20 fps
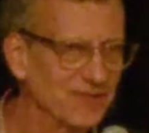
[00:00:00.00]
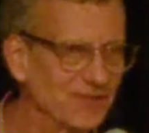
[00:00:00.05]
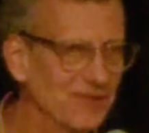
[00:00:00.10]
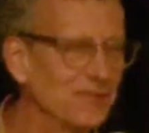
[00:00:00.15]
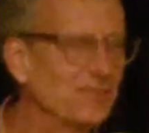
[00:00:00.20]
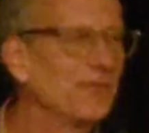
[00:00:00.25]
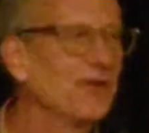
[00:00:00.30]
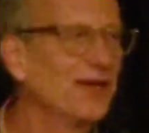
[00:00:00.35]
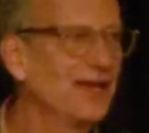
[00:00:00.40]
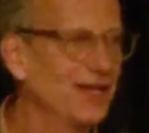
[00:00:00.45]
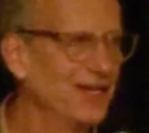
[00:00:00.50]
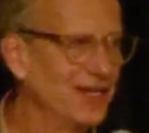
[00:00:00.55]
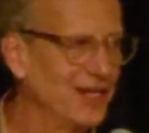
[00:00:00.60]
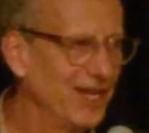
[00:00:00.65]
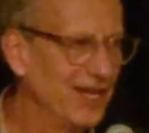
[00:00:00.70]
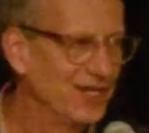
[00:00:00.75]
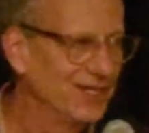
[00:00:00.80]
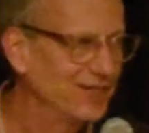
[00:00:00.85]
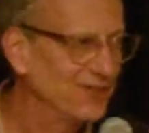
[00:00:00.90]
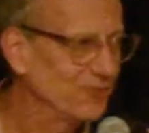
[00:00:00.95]
group,
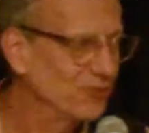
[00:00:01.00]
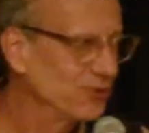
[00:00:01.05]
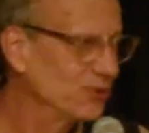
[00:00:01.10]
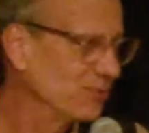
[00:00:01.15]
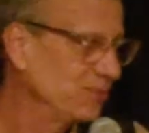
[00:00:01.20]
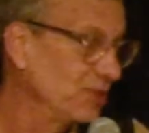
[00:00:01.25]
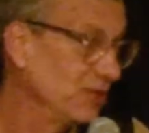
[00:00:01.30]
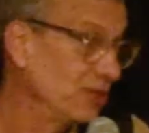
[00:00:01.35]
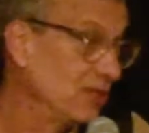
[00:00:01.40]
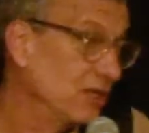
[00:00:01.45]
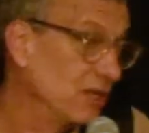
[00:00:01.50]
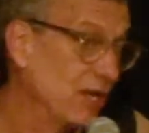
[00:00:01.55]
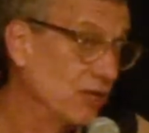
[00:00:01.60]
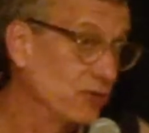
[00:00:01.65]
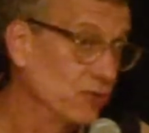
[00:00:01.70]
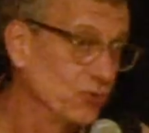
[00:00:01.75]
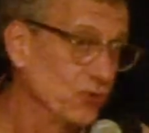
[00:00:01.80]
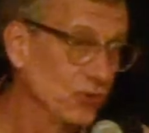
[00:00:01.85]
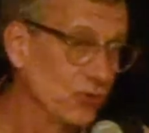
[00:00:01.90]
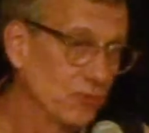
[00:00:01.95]
and there will be, I
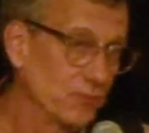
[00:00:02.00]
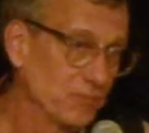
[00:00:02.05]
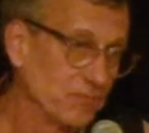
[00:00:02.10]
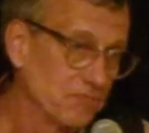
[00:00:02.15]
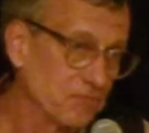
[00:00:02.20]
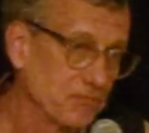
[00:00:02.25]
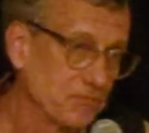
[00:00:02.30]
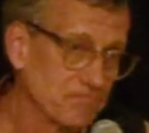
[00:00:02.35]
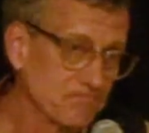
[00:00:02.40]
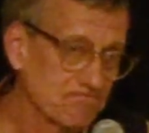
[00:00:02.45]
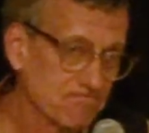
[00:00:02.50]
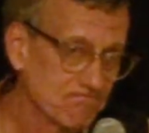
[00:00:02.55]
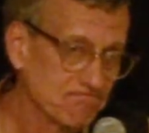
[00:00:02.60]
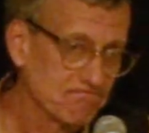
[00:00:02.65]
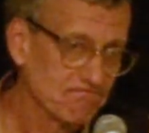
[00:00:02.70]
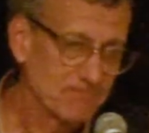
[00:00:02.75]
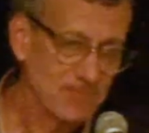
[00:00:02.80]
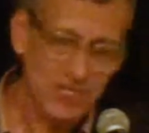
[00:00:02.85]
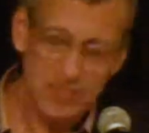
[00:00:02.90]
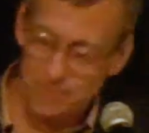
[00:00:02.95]
don't know.
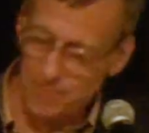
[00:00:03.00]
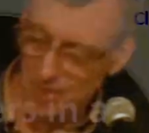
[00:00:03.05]
Think